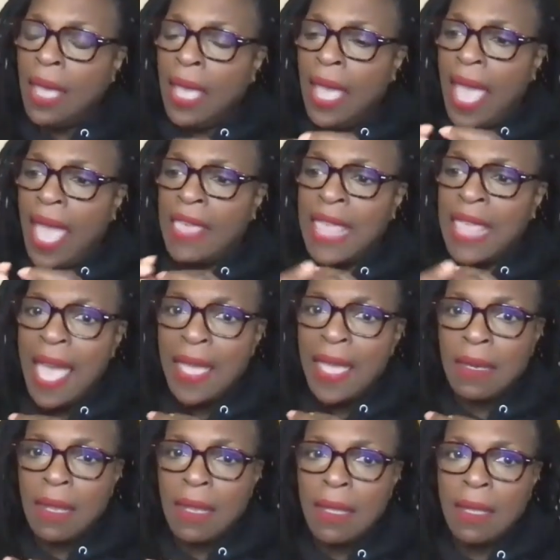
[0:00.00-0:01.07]
And
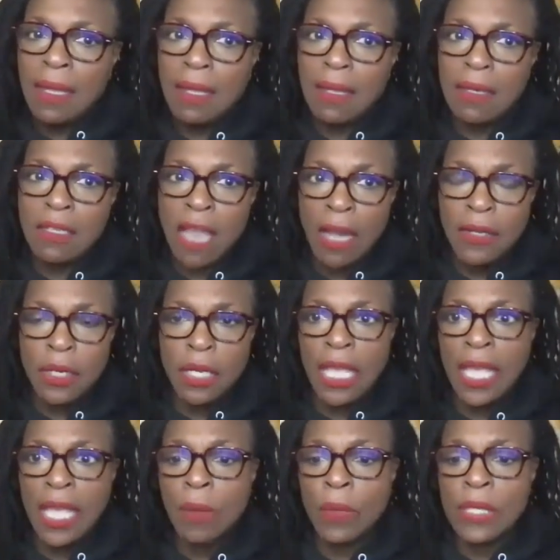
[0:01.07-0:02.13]
then Dr.
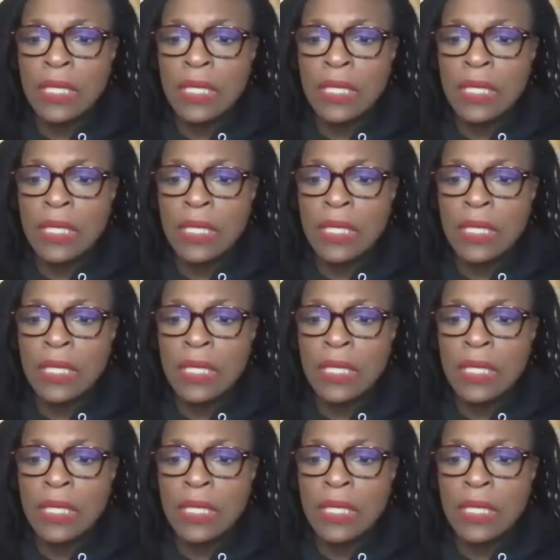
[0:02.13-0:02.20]
King was